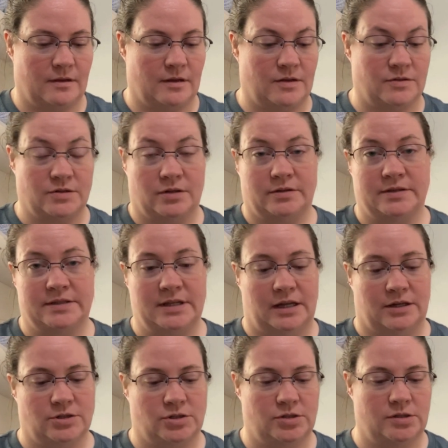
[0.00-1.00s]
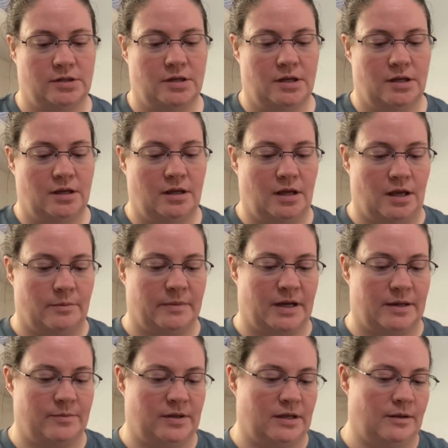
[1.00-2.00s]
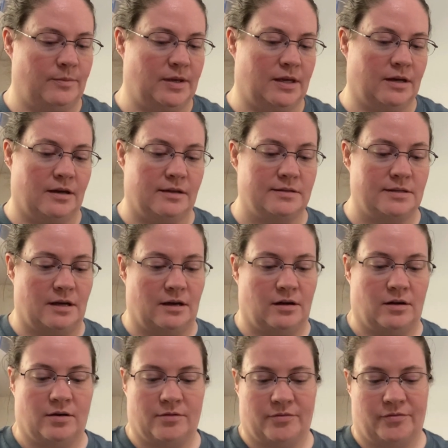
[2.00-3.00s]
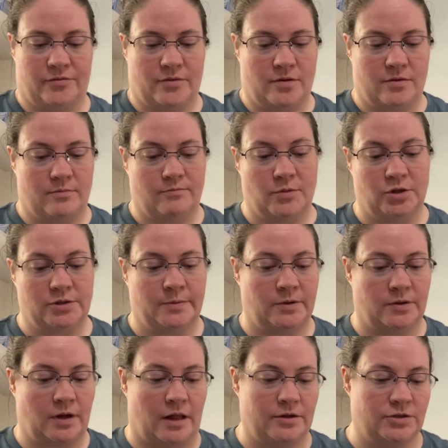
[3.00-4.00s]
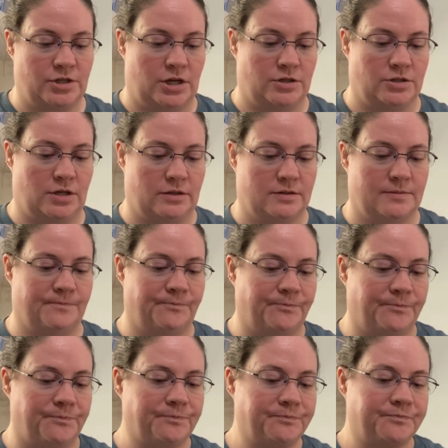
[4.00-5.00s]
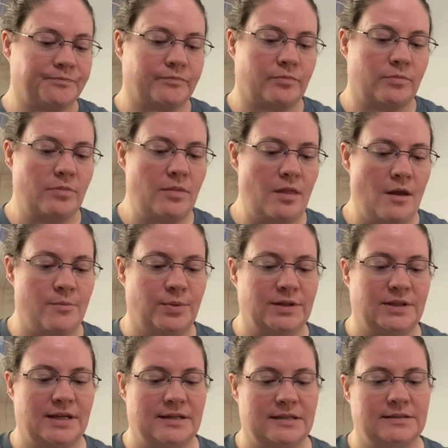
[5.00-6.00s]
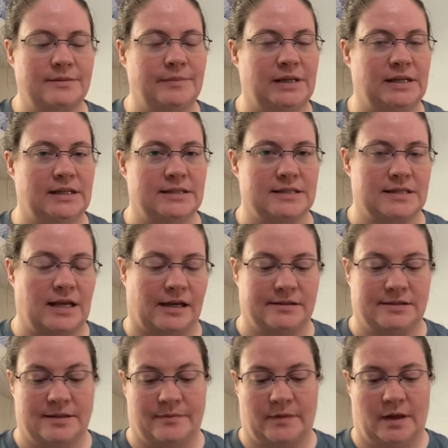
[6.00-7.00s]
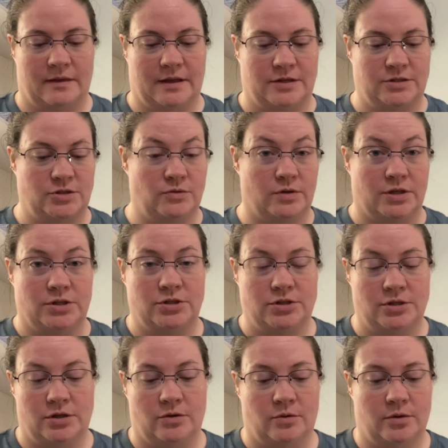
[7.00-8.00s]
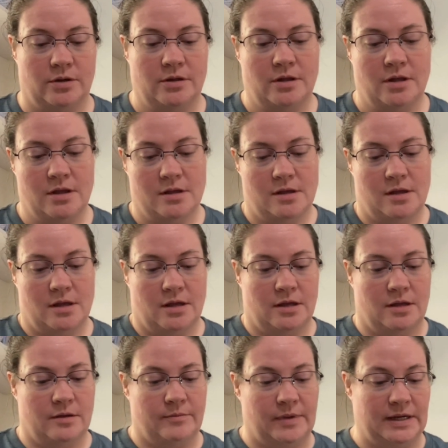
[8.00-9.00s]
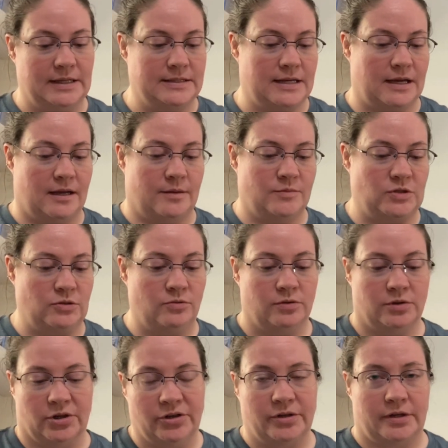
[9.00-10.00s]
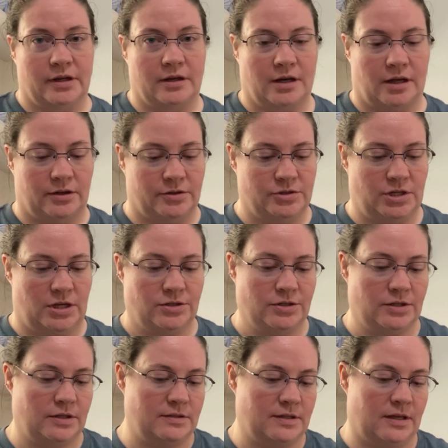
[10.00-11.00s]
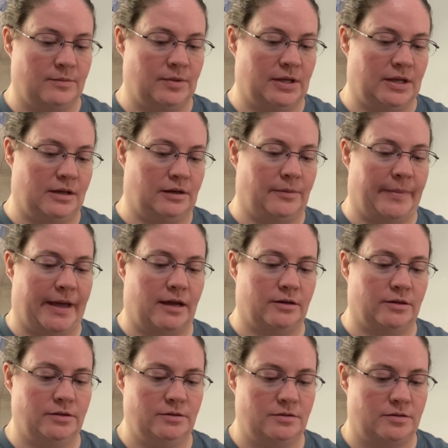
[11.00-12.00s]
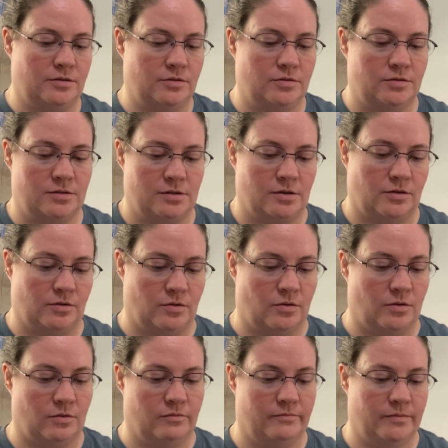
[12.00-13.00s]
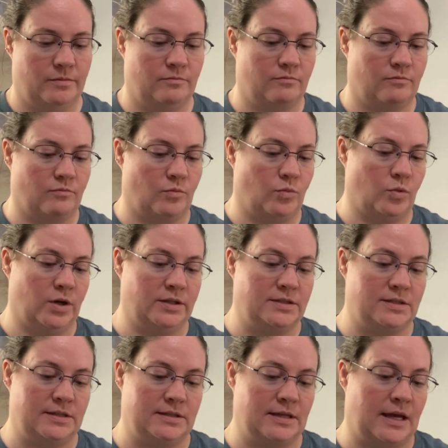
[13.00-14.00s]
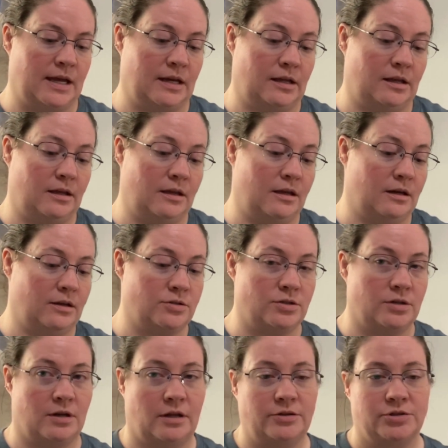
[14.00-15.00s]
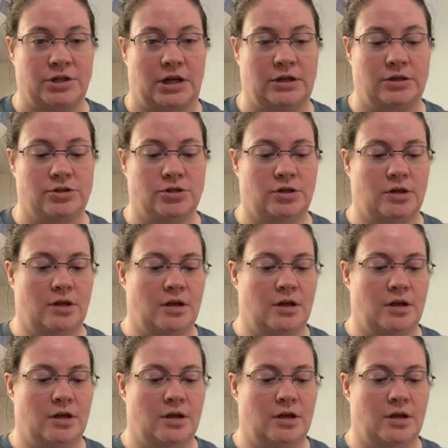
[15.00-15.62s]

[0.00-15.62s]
a certain stitch. It might be because of multiple color changes. But that doesn't mean it's not something that you can do. Many times you learn color changes in beginning patterns, so what's adding an extra color change?